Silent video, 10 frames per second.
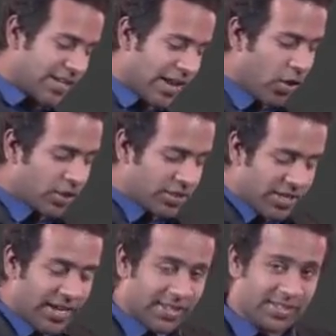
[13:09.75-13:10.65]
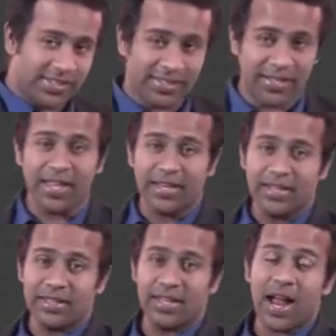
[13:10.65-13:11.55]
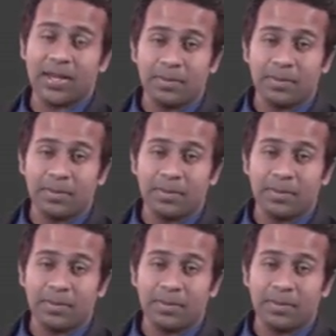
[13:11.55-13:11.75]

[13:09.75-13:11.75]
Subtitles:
cannot change, then that